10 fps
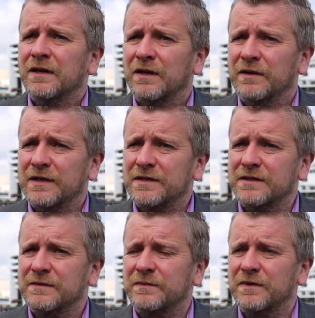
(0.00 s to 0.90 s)
and this
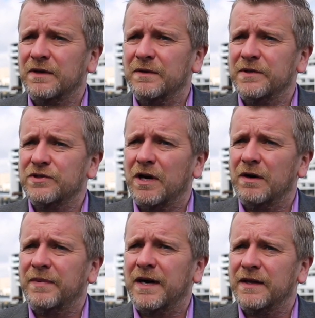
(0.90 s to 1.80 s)
is going to be
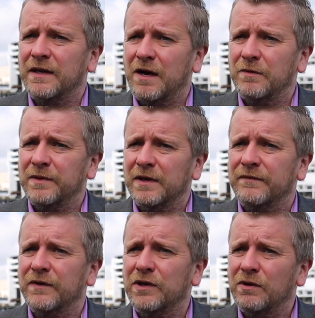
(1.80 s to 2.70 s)
shown by the opening
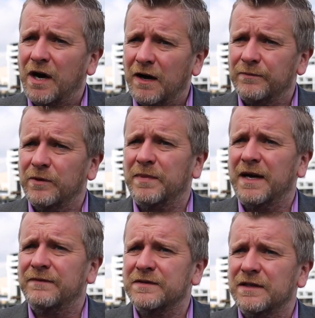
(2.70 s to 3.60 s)
of the new Half Moon
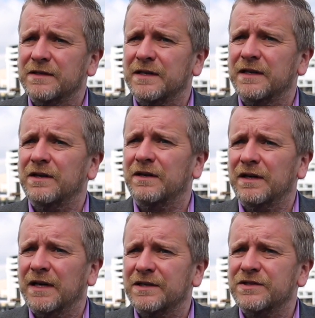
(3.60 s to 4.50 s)
Bay facility
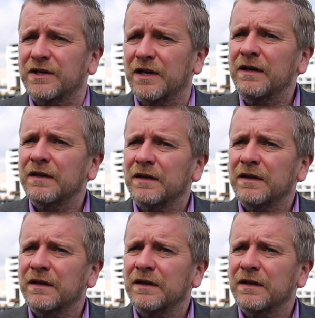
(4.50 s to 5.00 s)
early next year.